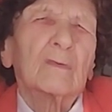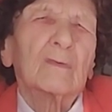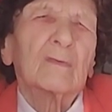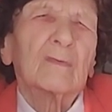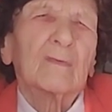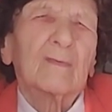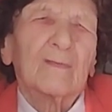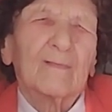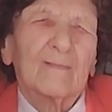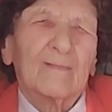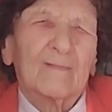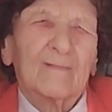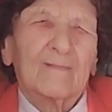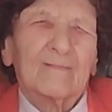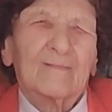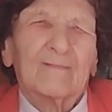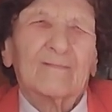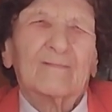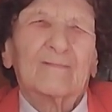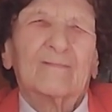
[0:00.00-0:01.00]

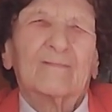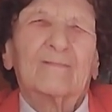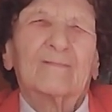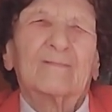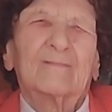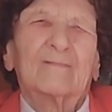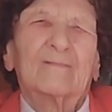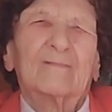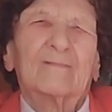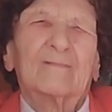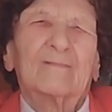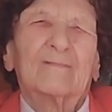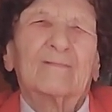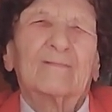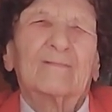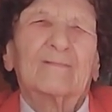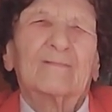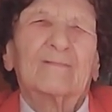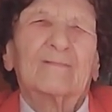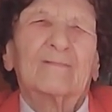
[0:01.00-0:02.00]

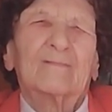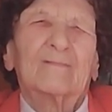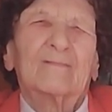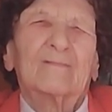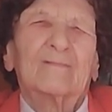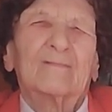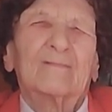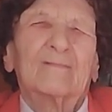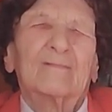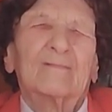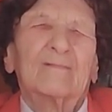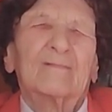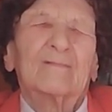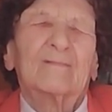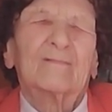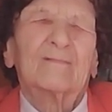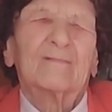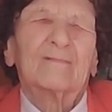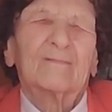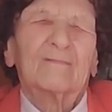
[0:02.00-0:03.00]

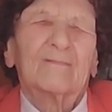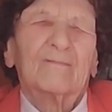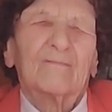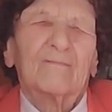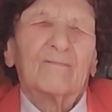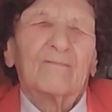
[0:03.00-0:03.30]
(no one is talking)